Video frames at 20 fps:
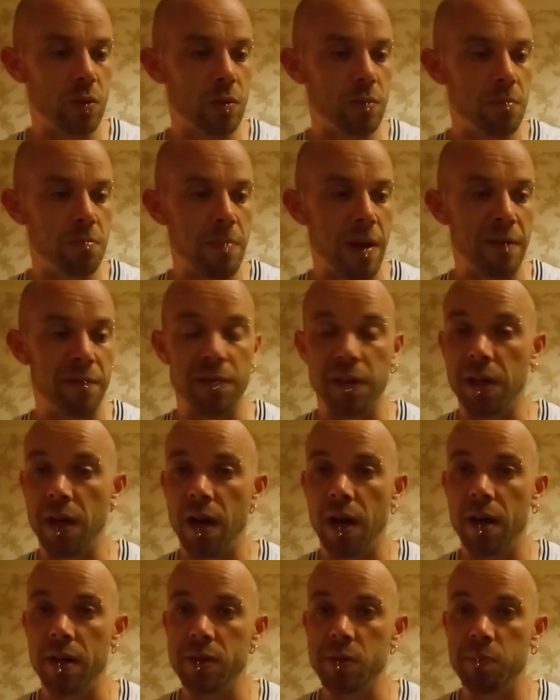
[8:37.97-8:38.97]
meant for
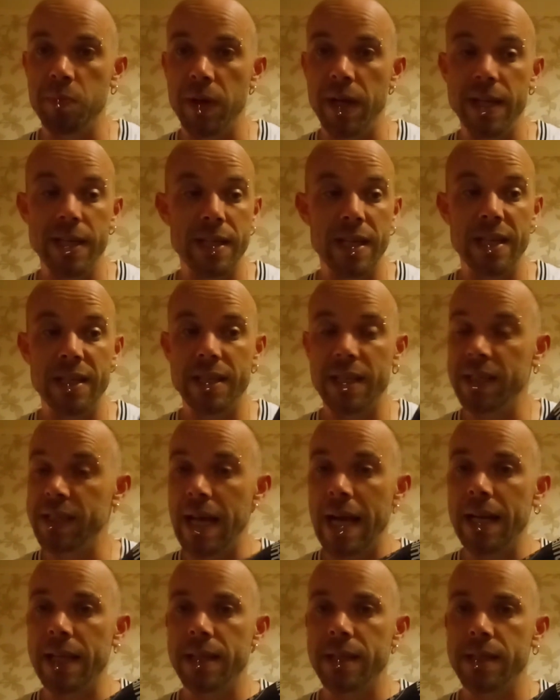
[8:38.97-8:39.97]
cars, but it's
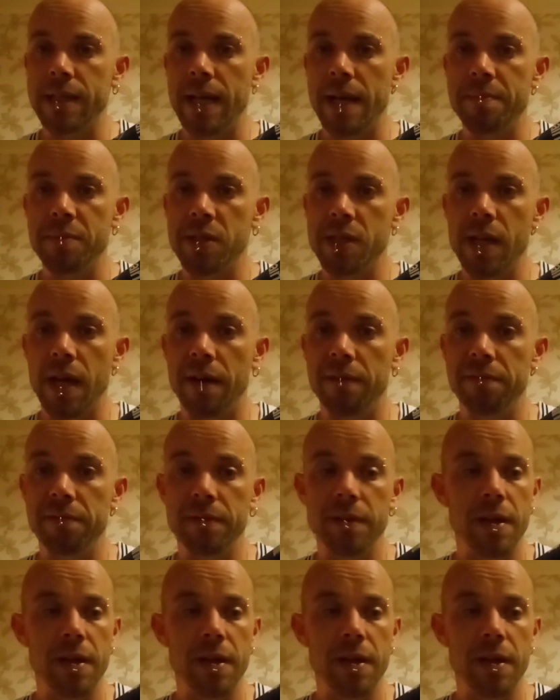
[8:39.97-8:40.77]
exactly the same stuff.